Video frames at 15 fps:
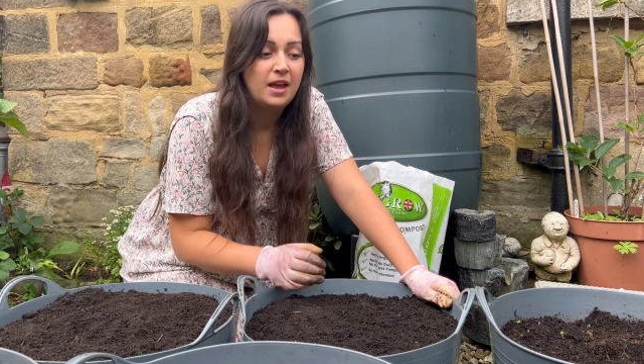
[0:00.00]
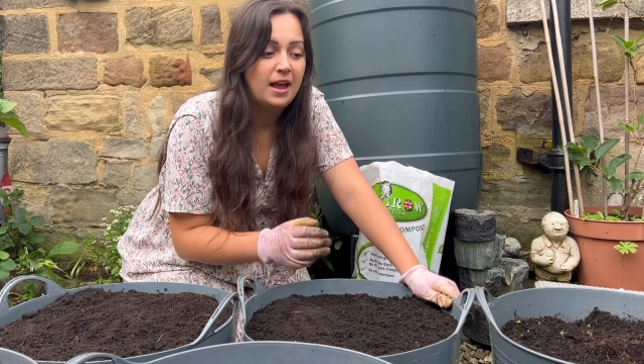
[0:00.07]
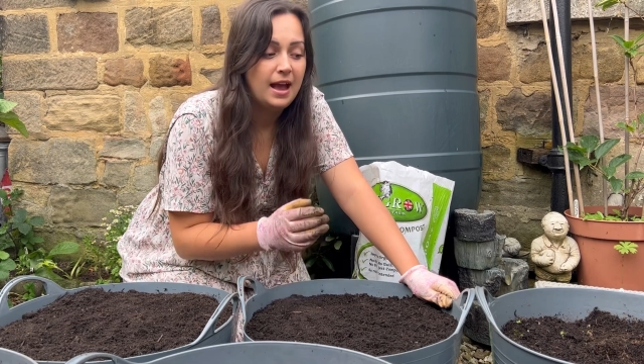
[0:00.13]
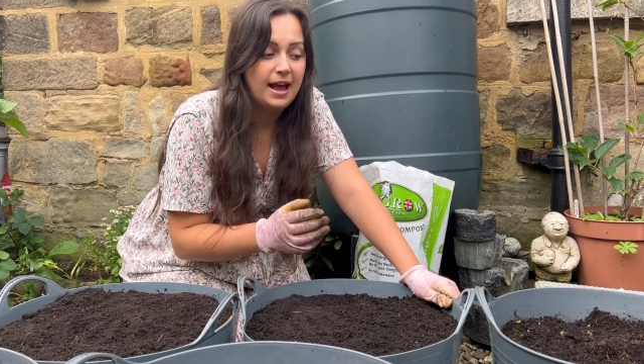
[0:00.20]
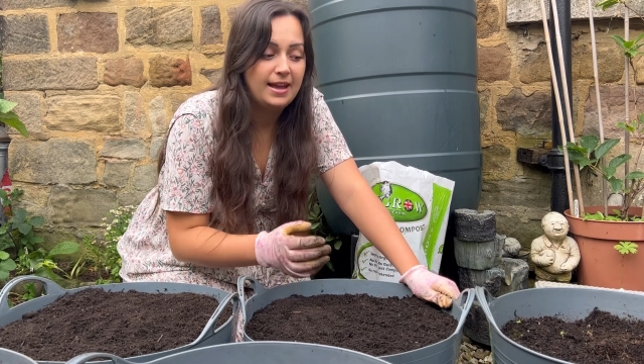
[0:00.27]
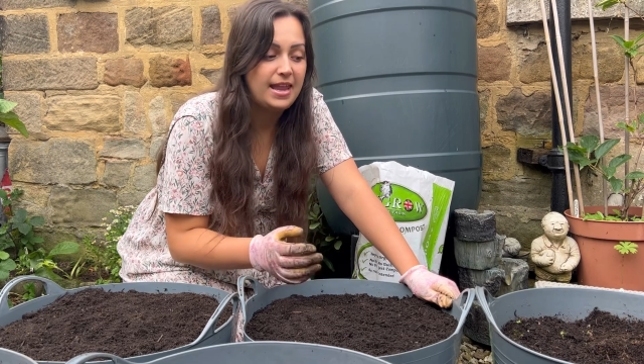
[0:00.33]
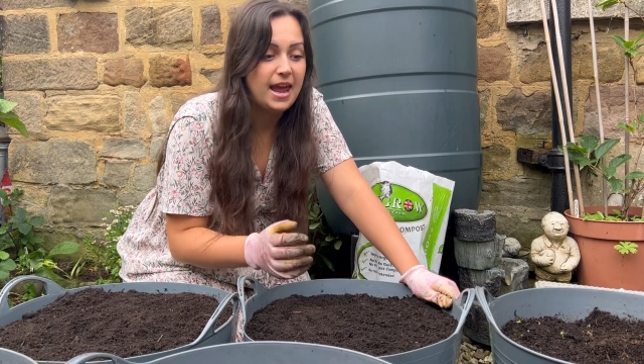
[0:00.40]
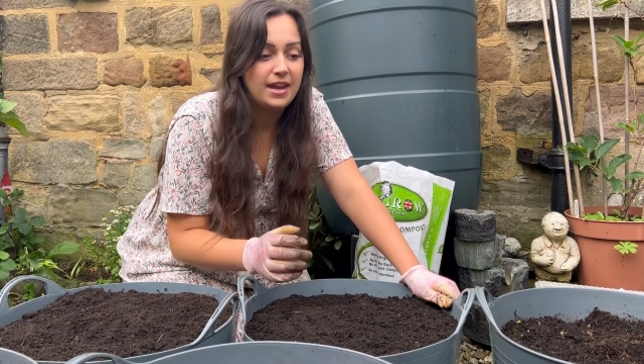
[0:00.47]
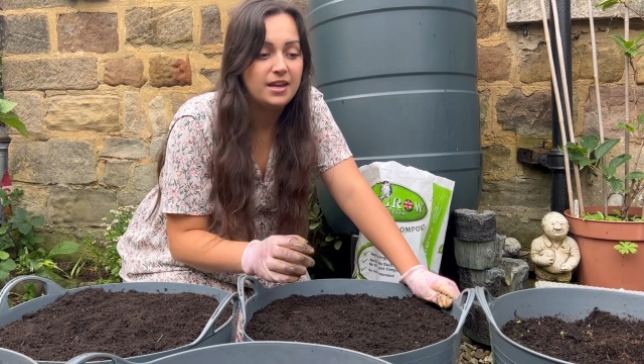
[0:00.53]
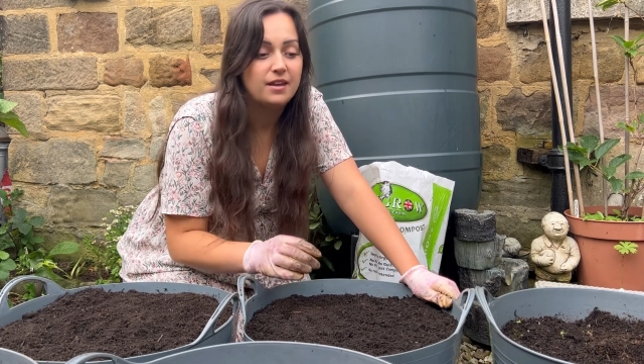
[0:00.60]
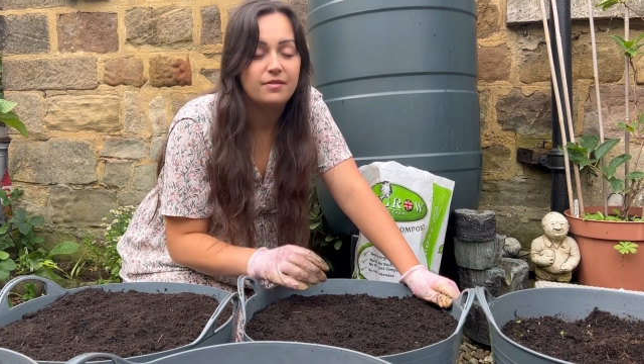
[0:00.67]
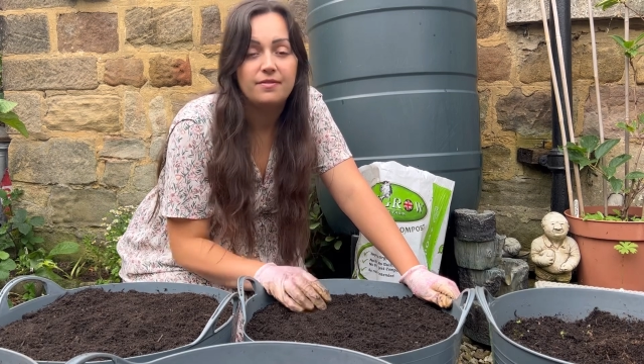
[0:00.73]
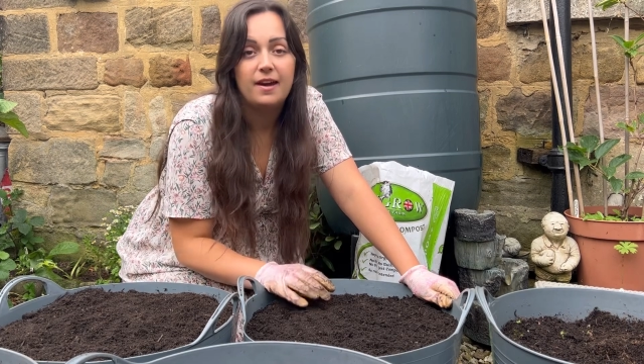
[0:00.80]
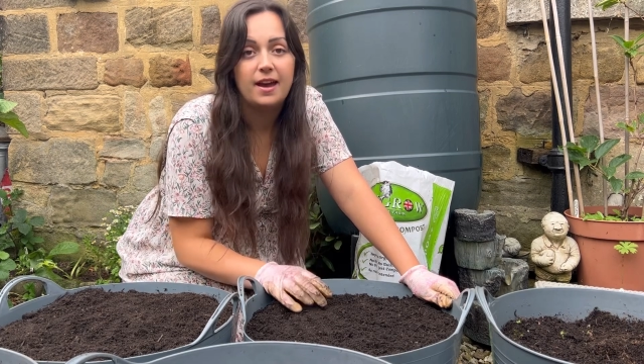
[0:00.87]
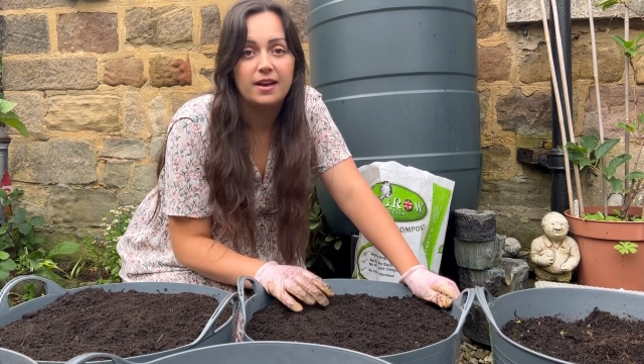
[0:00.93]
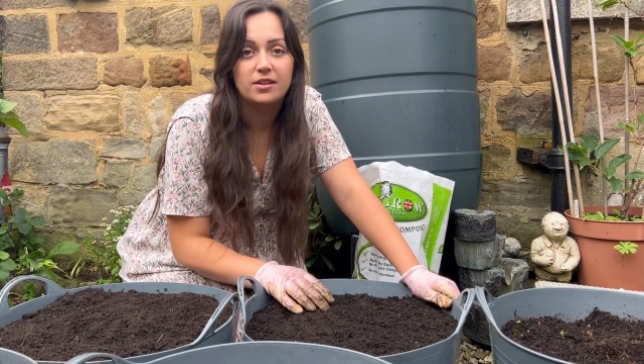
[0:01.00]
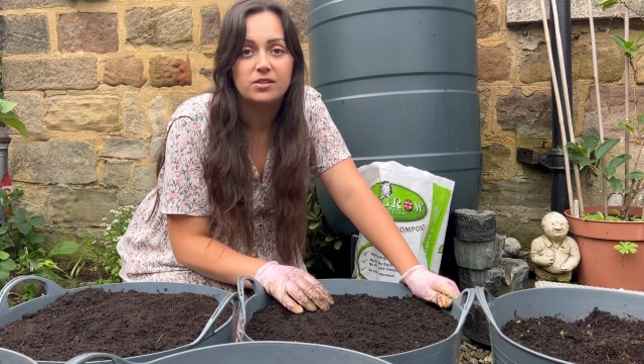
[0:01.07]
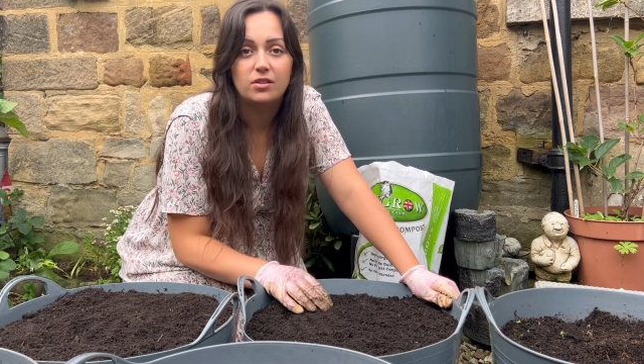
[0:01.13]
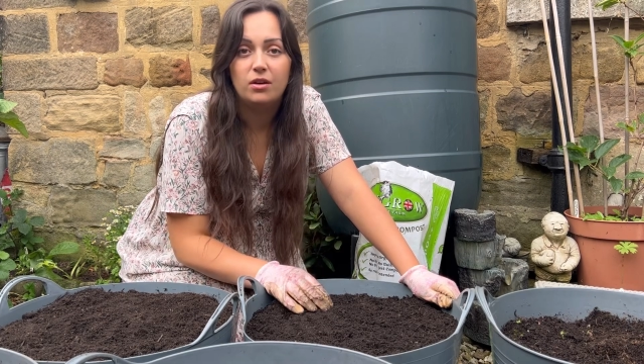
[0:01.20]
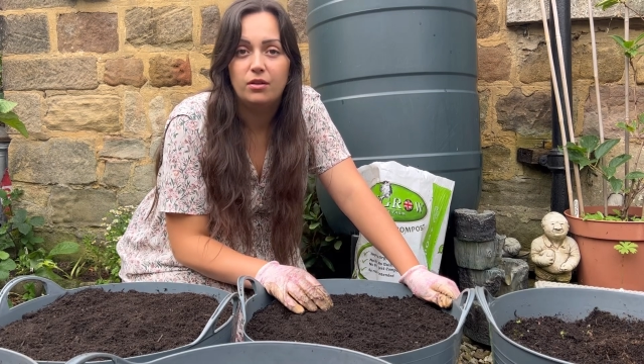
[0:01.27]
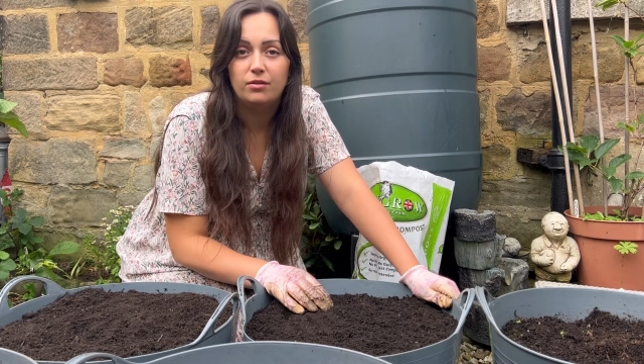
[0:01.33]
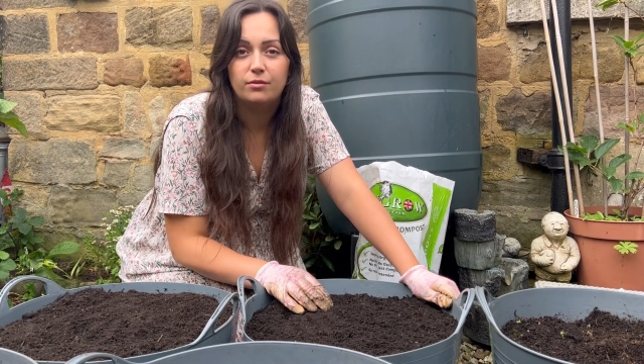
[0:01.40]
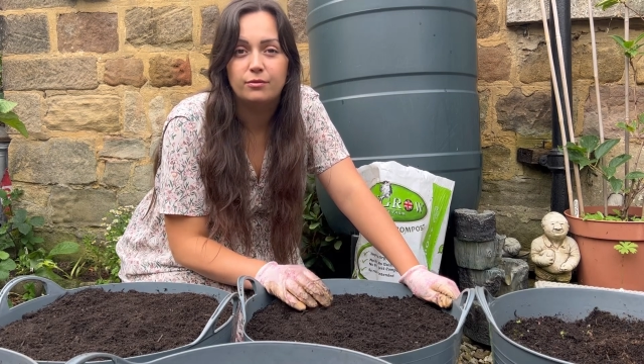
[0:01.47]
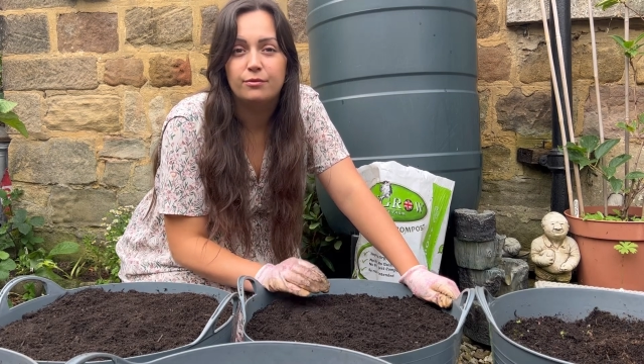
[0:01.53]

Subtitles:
had any effect on